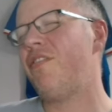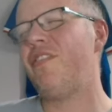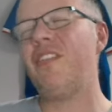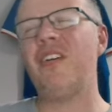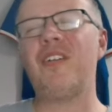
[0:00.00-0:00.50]

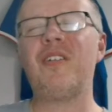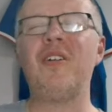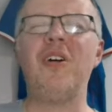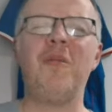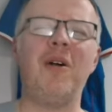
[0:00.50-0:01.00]
Oh,
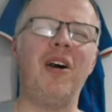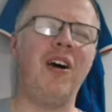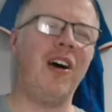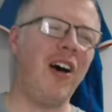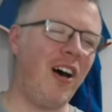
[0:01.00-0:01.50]
come
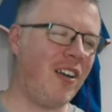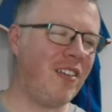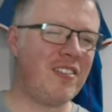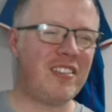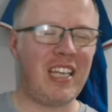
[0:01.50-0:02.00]

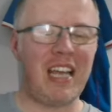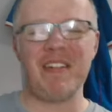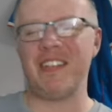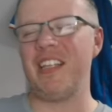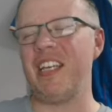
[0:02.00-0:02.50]
on.
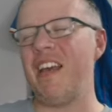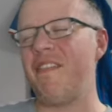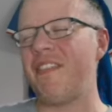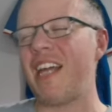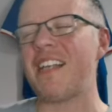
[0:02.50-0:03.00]
Seriously,
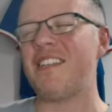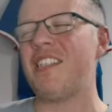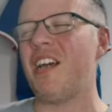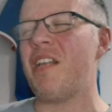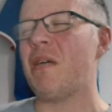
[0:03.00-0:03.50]
if that's
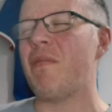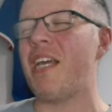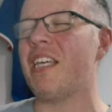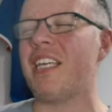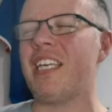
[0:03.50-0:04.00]
the only way
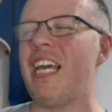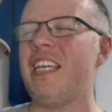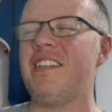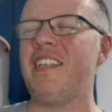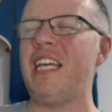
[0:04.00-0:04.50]
you can get
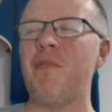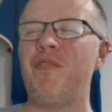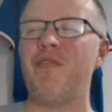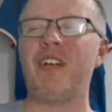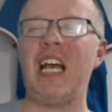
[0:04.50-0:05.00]
your team up
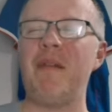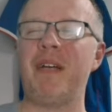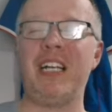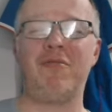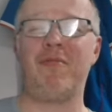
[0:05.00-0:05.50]
for a game
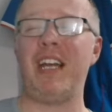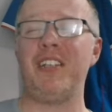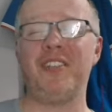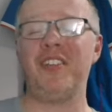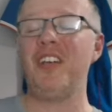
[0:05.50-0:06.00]
against
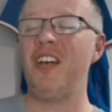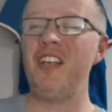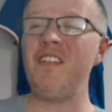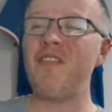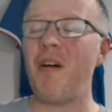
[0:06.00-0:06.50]
Rangers,
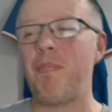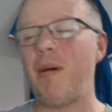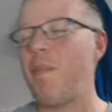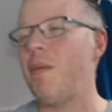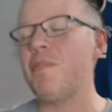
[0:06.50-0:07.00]
you've got
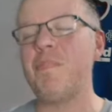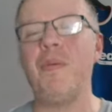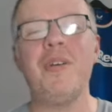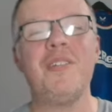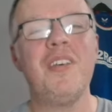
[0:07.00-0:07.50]
problems,
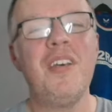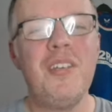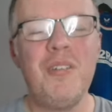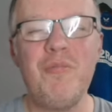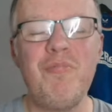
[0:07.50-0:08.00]
boys.
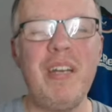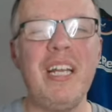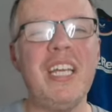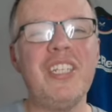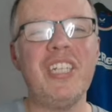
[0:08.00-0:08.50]
You
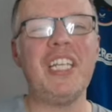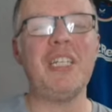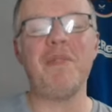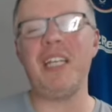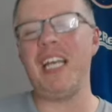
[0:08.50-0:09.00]
really
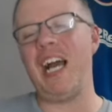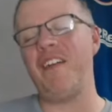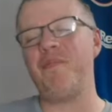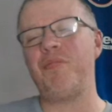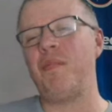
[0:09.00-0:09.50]
genuinely
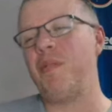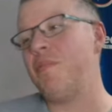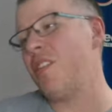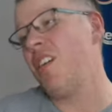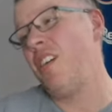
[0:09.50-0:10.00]
have problems.